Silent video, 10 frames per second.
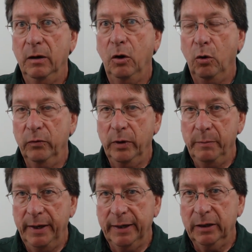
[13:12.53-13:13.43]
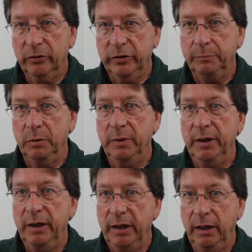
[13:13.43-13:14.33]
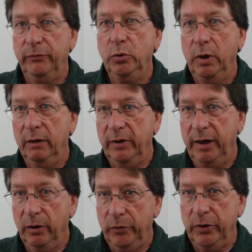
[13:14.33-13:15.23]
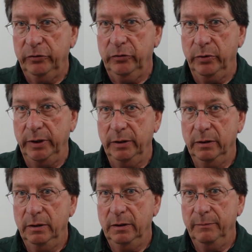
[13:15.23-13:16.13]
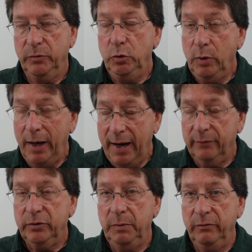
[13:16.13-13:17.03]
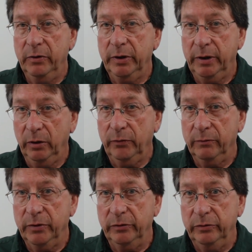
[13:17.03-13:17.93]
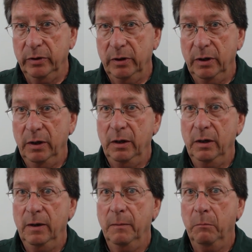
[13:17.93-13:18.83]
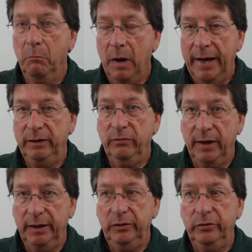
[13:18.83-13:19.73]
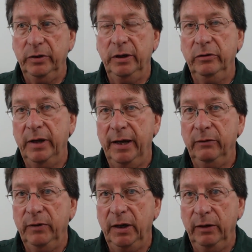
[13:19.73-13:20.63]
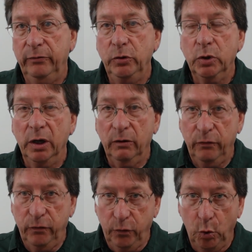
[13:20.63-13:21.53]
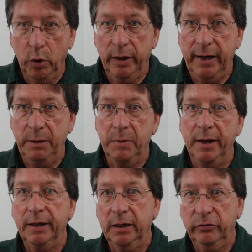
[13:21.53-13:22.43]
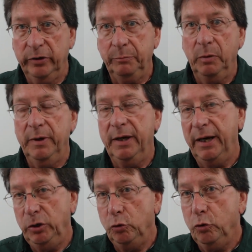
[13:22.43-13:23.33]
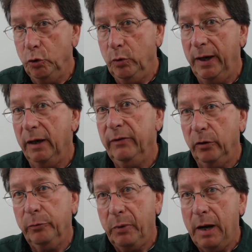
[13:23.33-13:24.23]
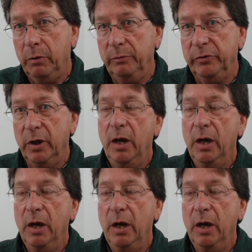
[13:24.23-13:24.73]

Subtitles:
over a Medicare Supplement if you have a health history. You have to be very careful of this. My advice is that if you can afford a Medicare Supplement and you do have health problems,